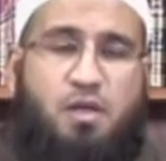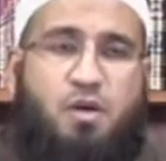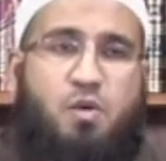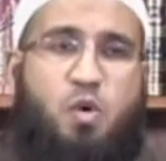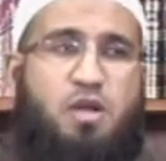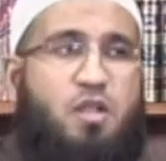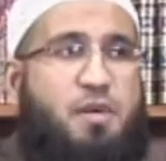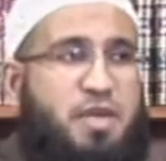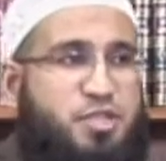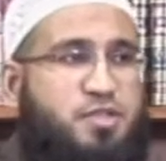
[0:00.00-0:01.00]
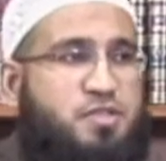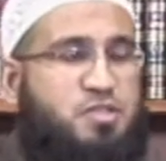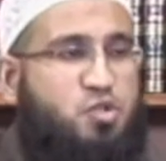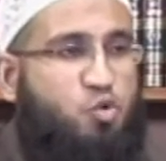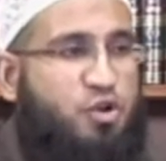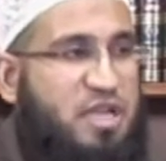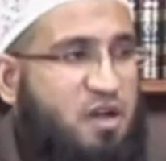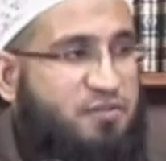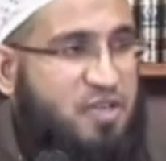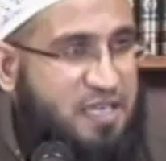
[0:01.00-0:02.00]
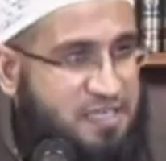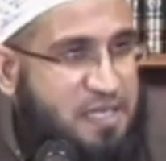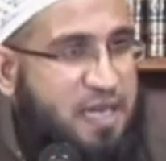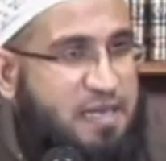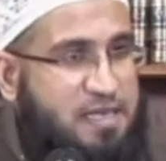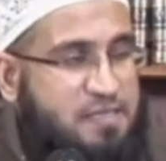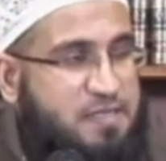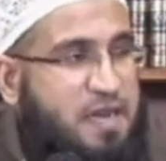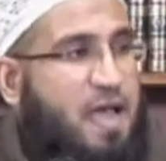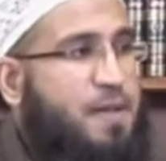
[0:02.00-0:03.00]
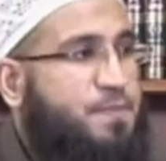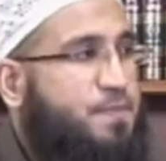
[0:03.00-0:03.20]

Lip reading: when Allah mentions the story of Isa alayhi salam